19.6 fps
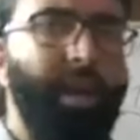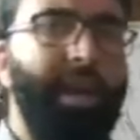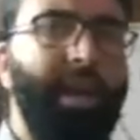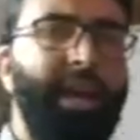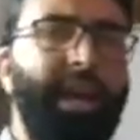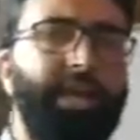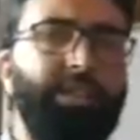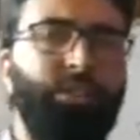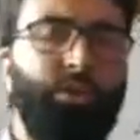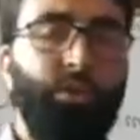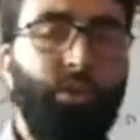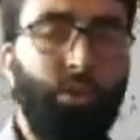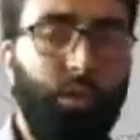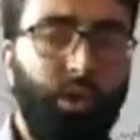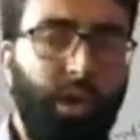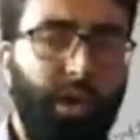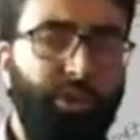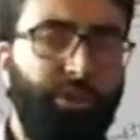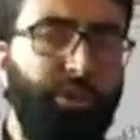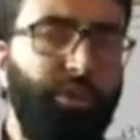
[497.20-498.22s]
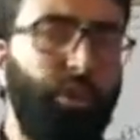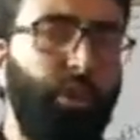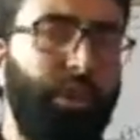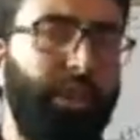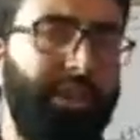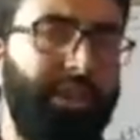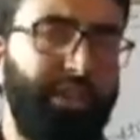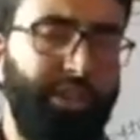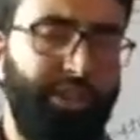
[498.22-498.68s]
as
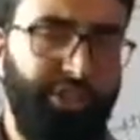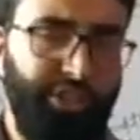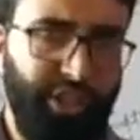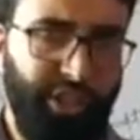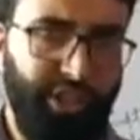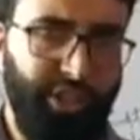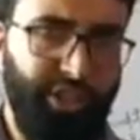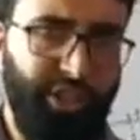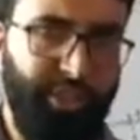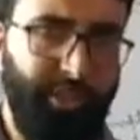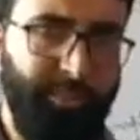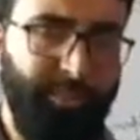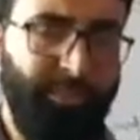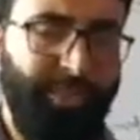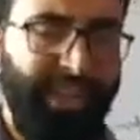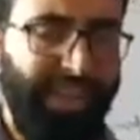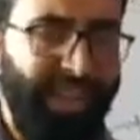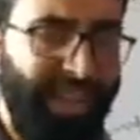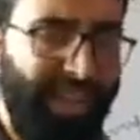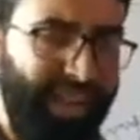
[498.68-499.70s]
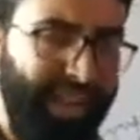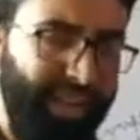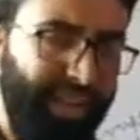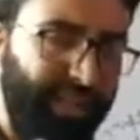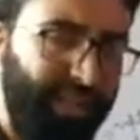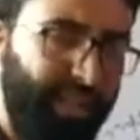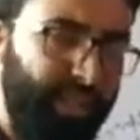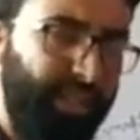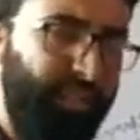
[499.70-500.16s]
neuron junction. And
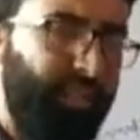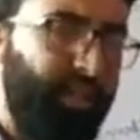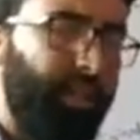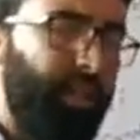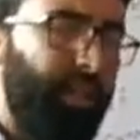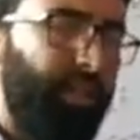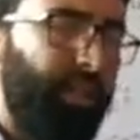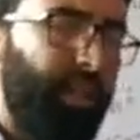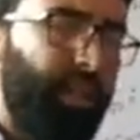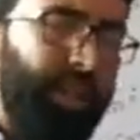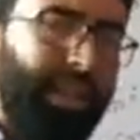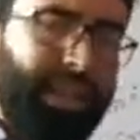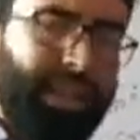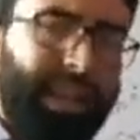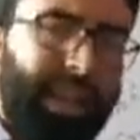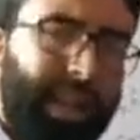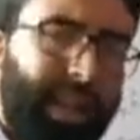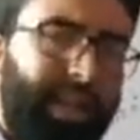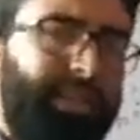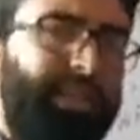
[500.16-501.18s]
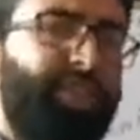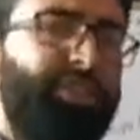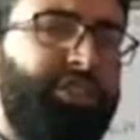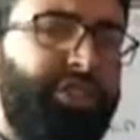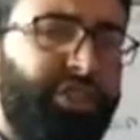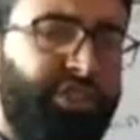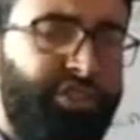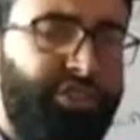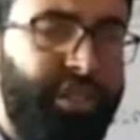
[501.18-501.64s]
there are other
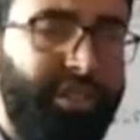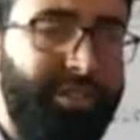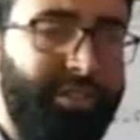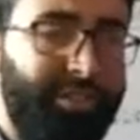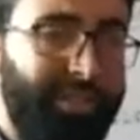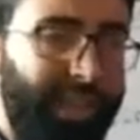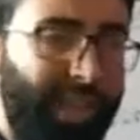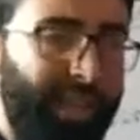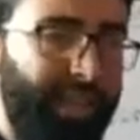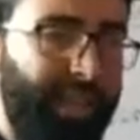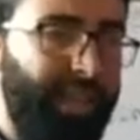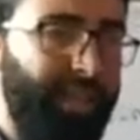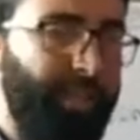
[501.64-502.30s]
junctions like